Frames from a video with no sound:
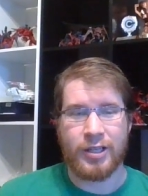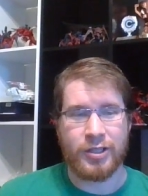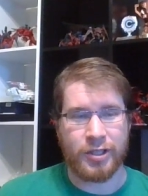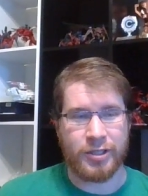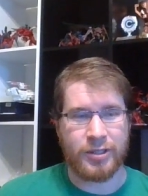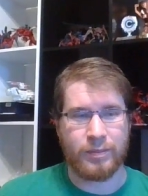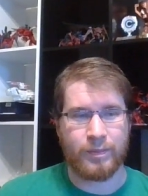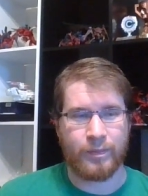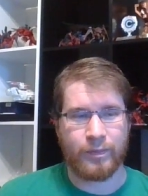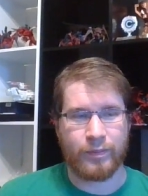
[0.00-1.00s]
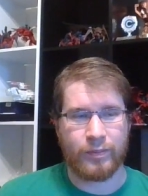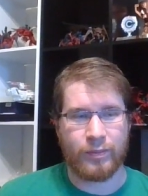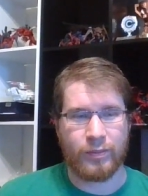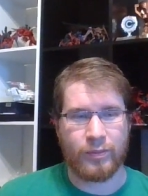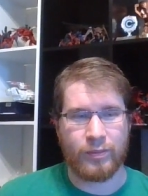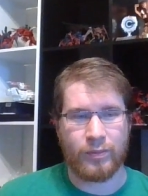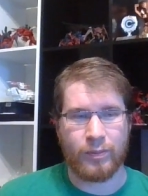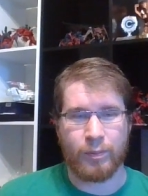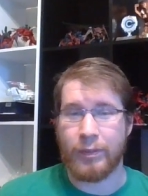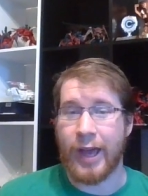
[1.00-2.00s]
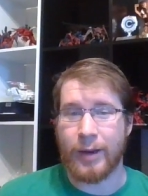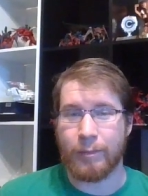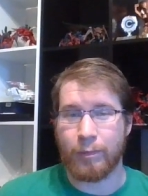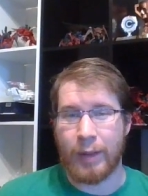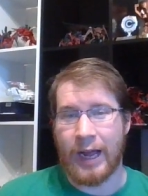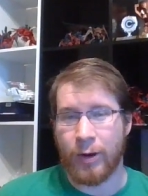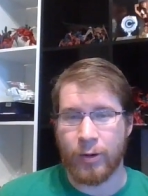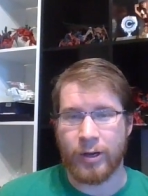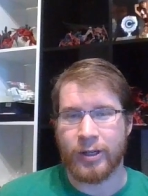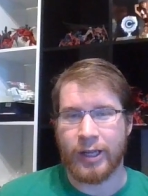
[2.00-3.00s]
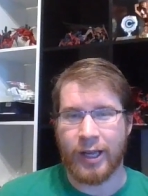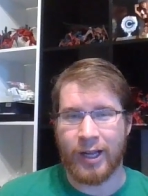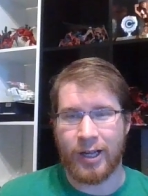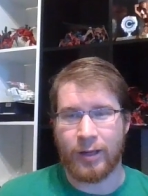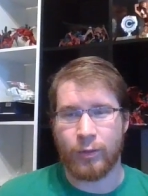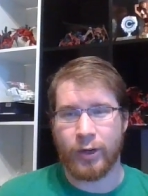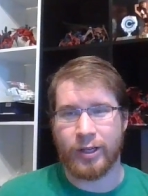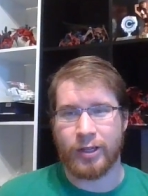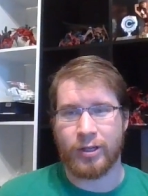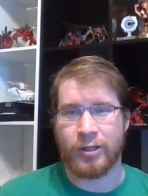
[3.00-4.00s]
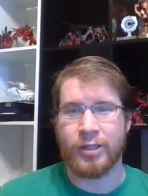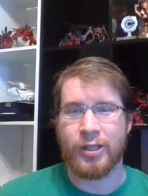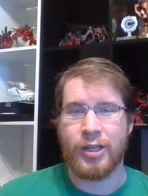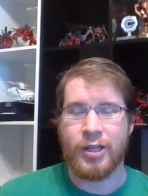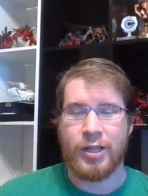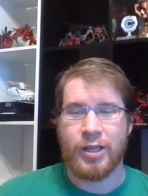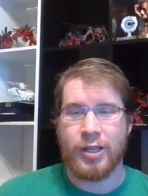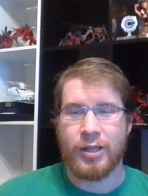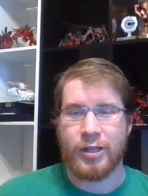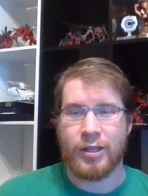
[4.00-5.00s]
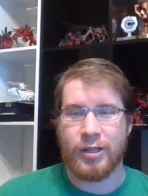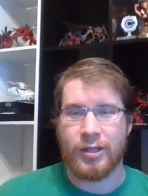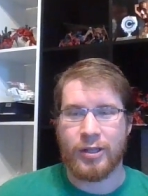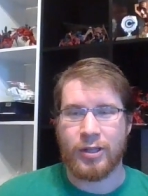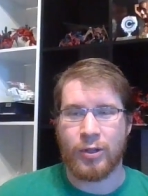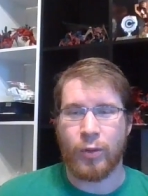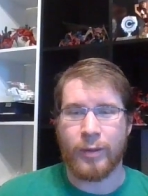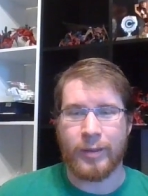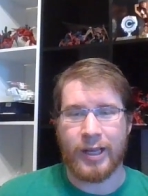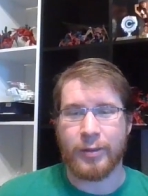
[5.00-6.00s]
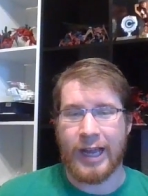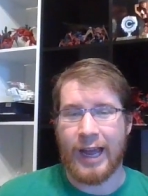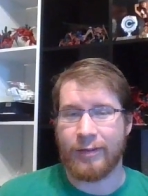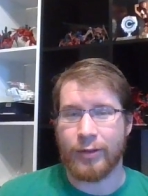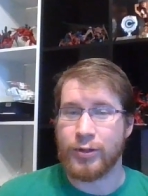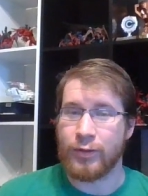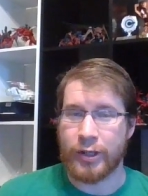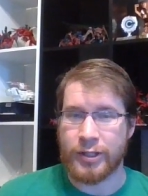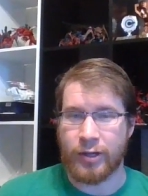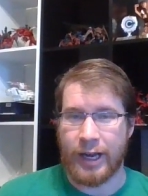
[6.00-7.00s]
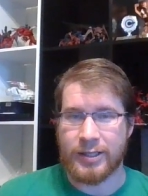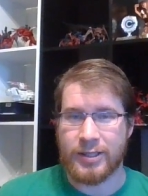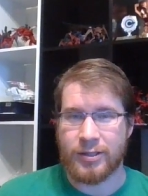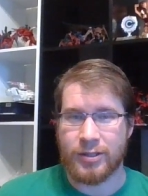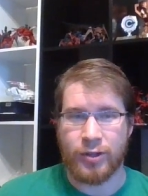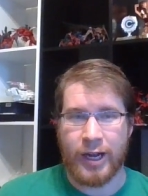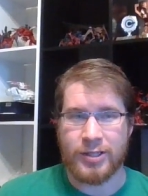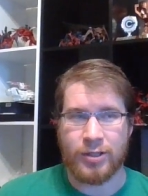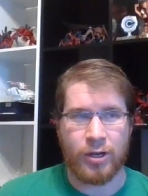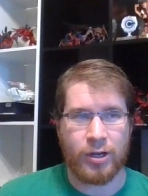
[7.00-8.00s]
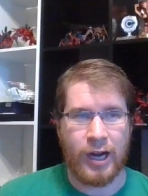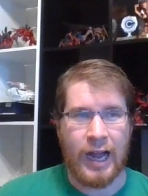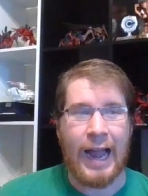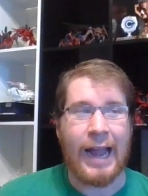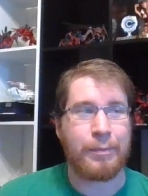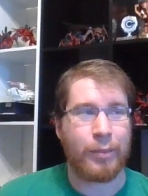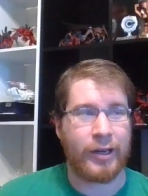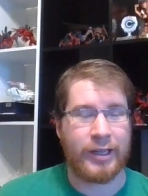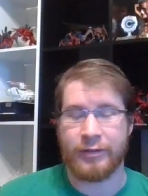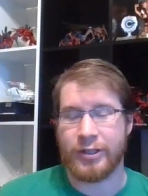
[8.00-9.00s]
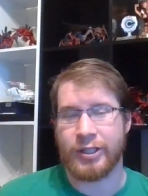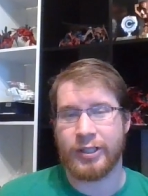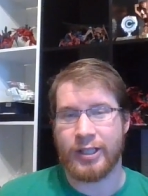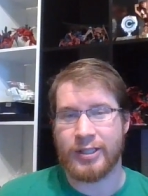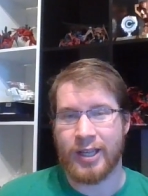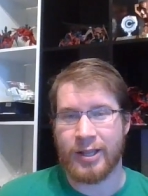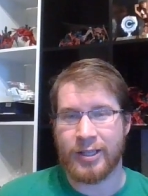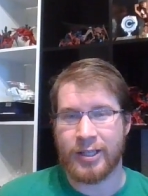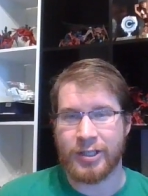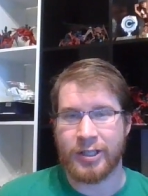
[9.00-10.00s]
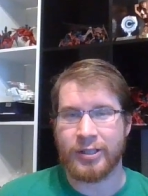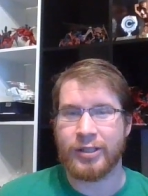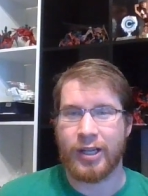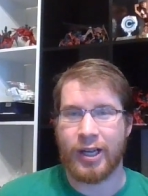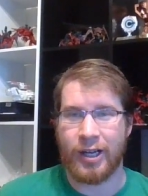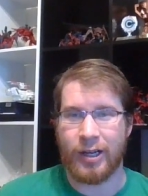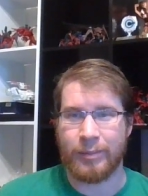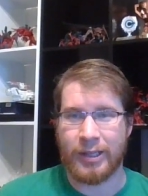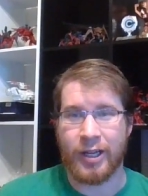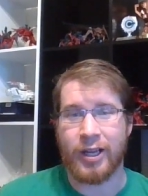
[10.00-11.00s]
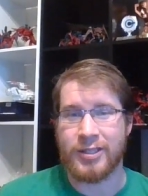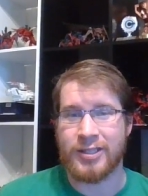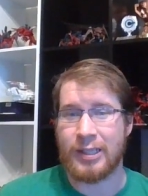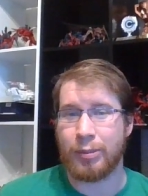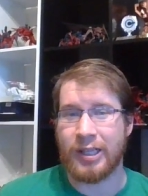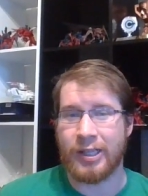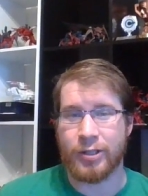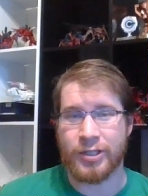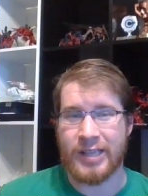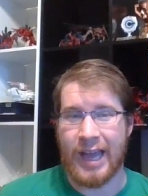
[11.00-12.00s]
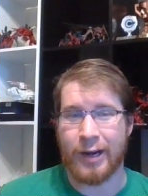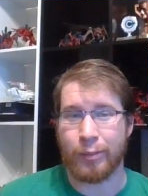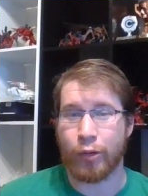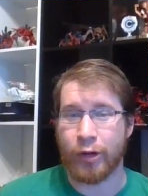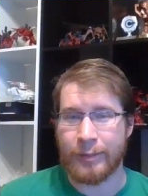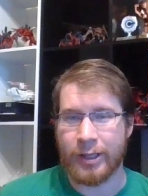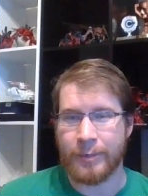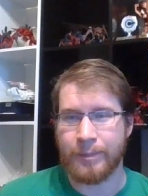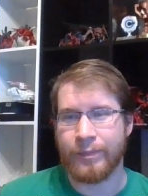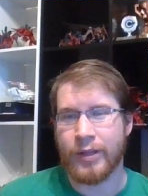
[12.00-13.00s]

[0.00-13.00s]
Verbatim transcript: just that power uh, where you're. You want to be able to have those free strats. Strats are hyper efficient in 10th edition uh, because CP are just at a premium